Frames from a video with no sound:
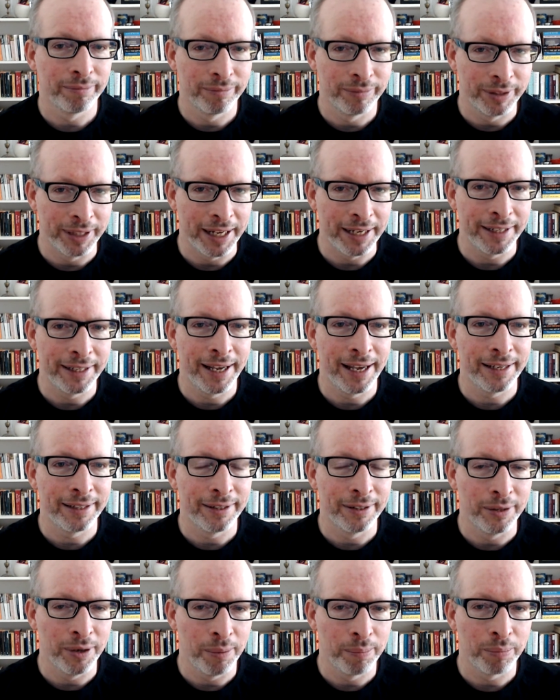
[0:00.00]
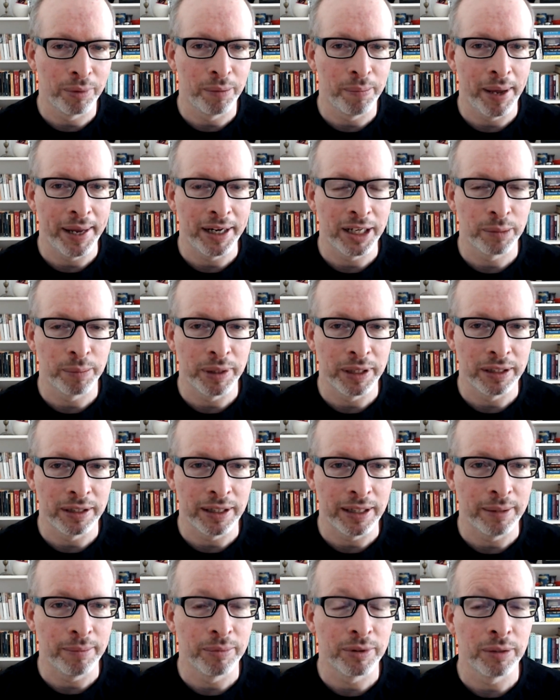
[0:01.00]
dedicated number management
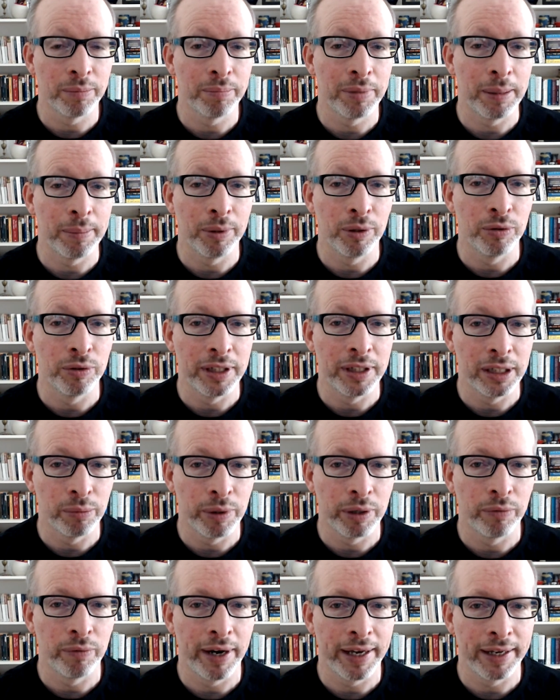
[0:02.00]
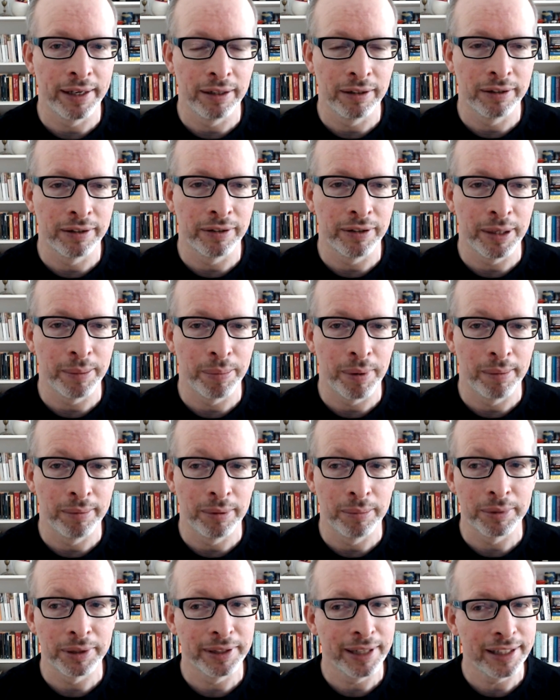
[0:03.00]
teams and people who deal with regulatory
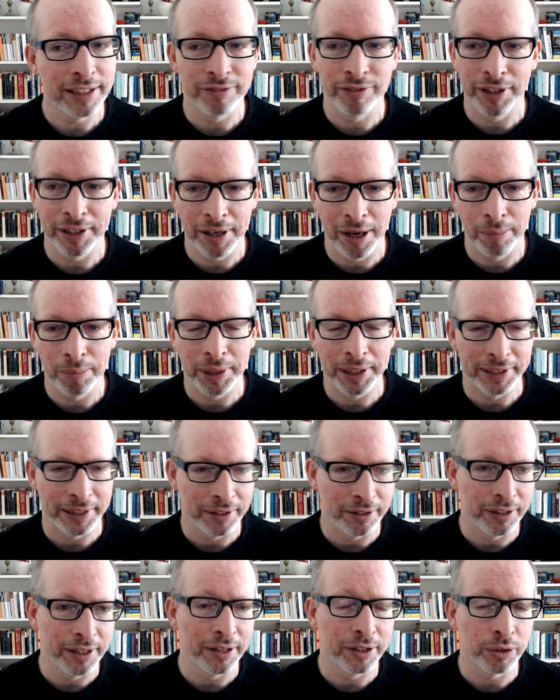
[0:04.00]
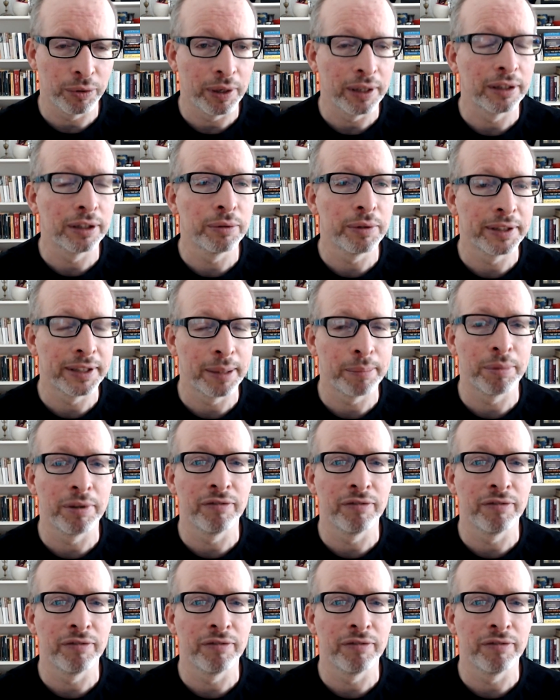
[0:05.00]
problems. And that's a very complex area. So I'll do a separate